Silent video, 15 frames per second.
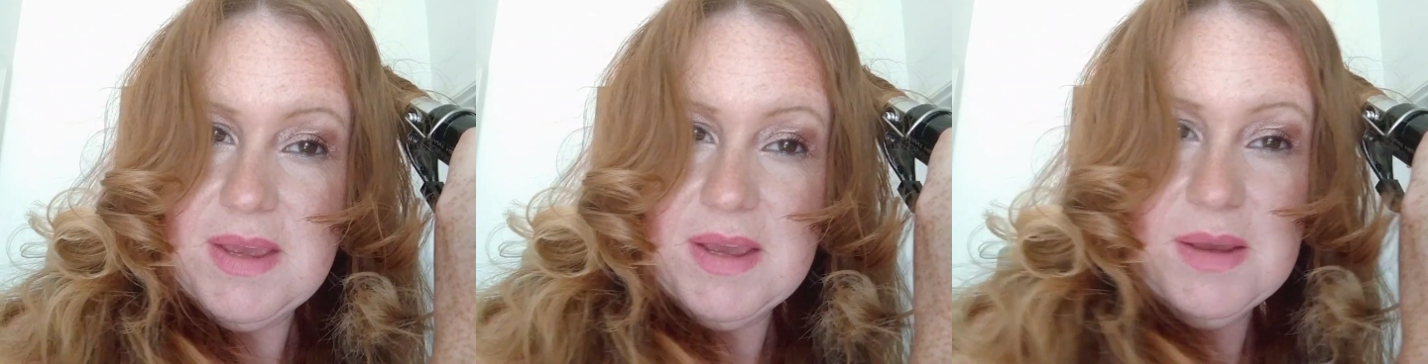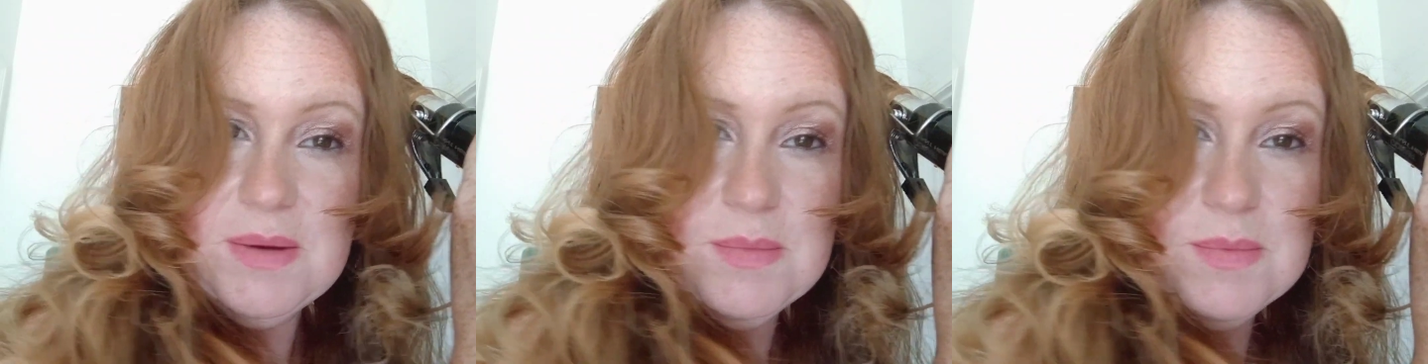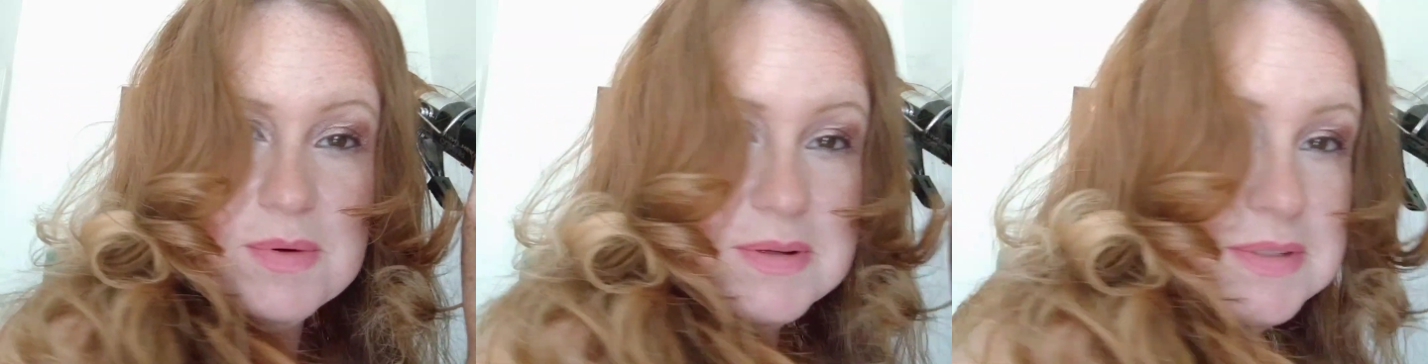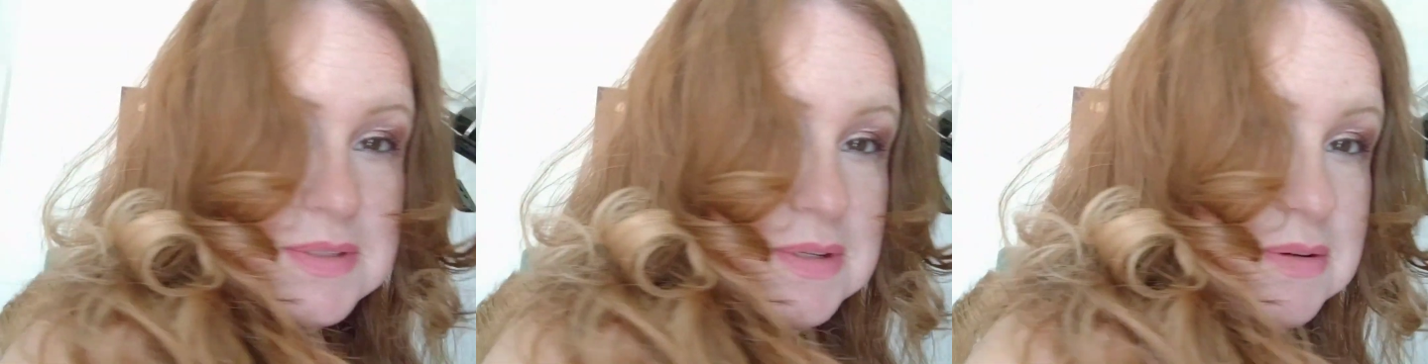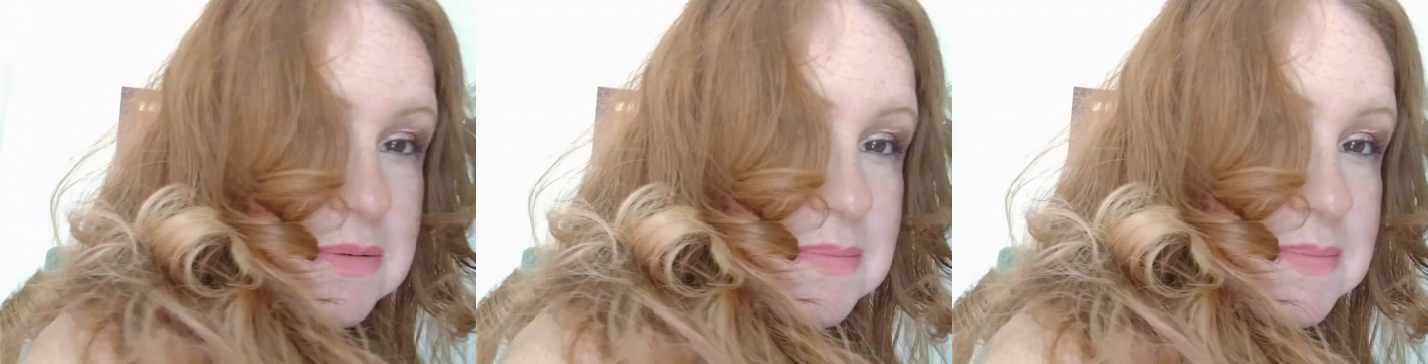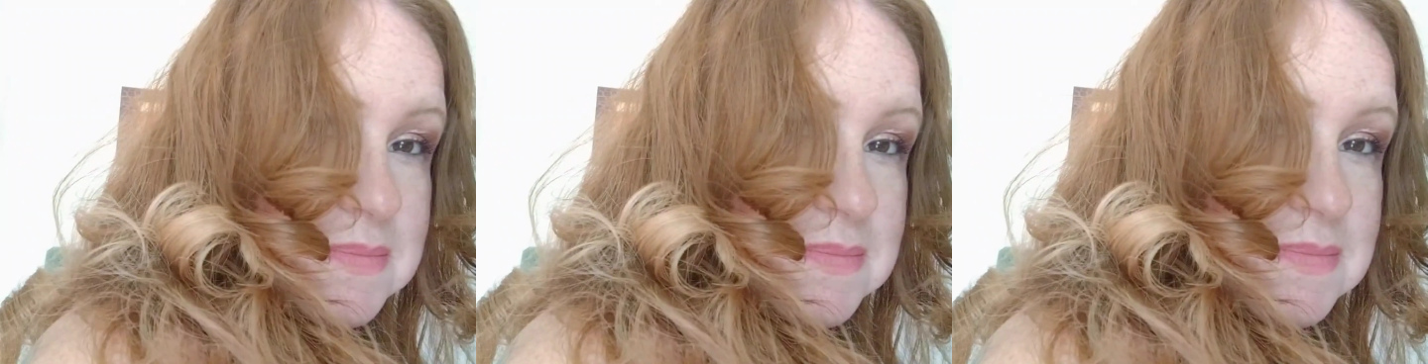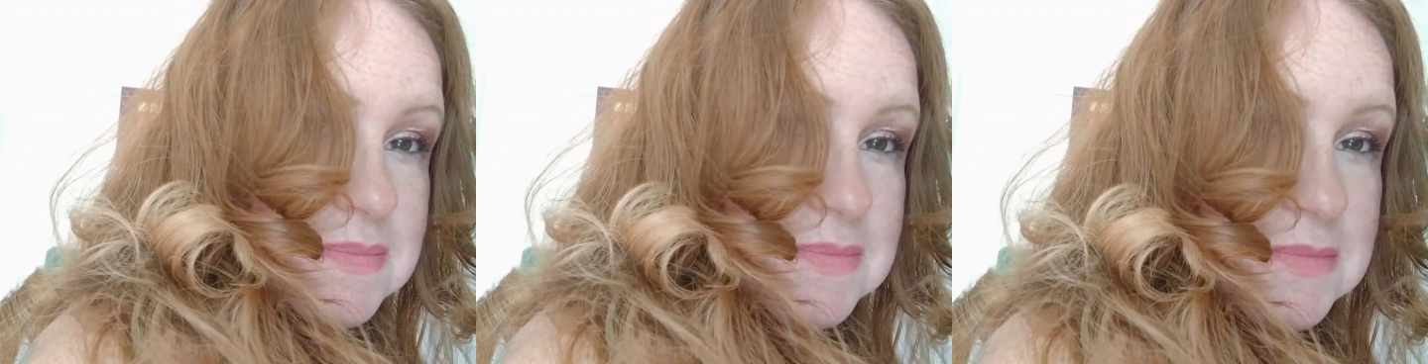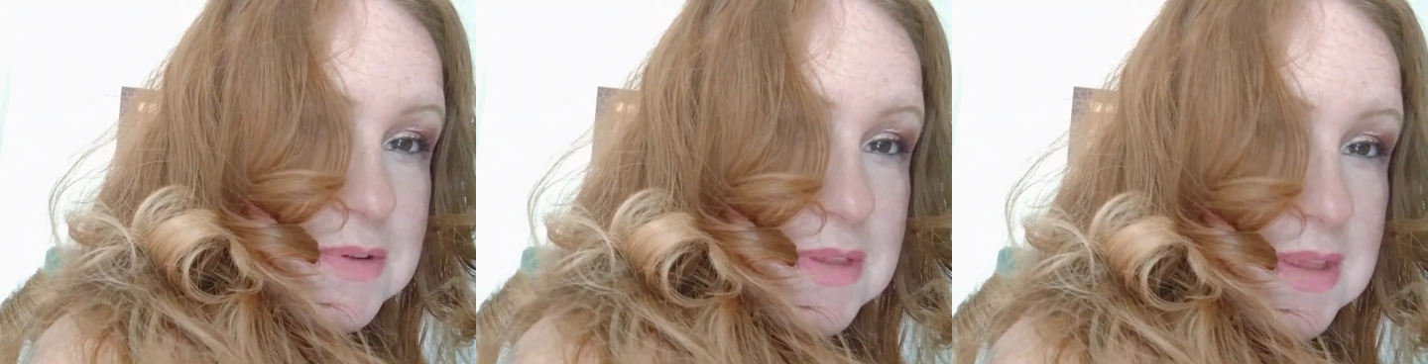It works though.
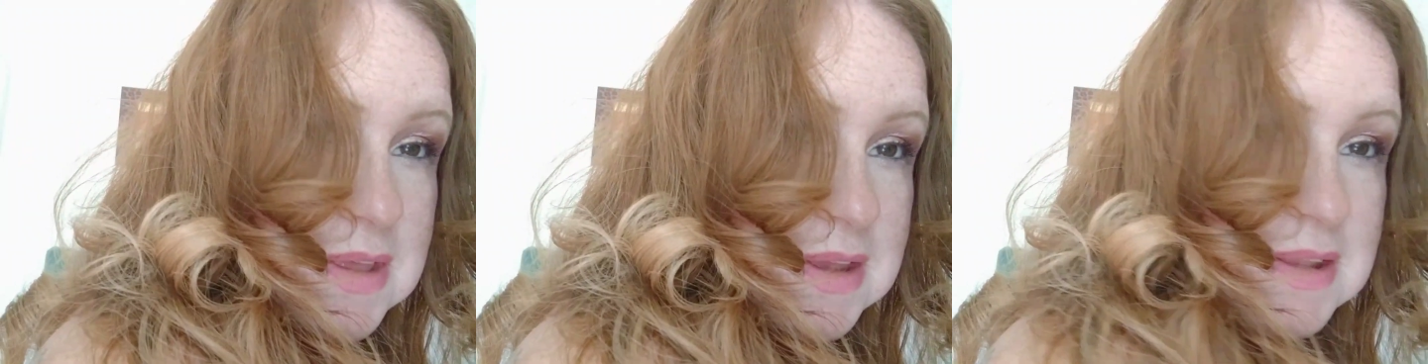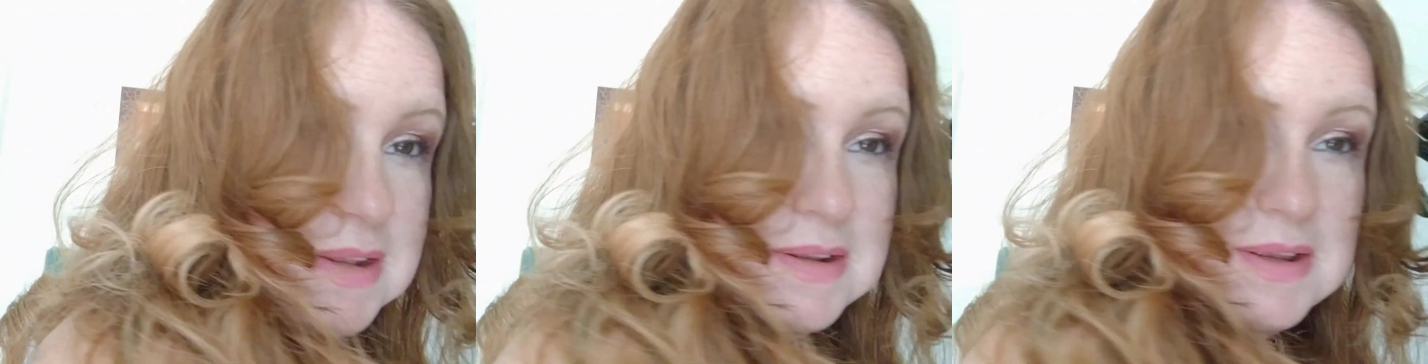Look at that.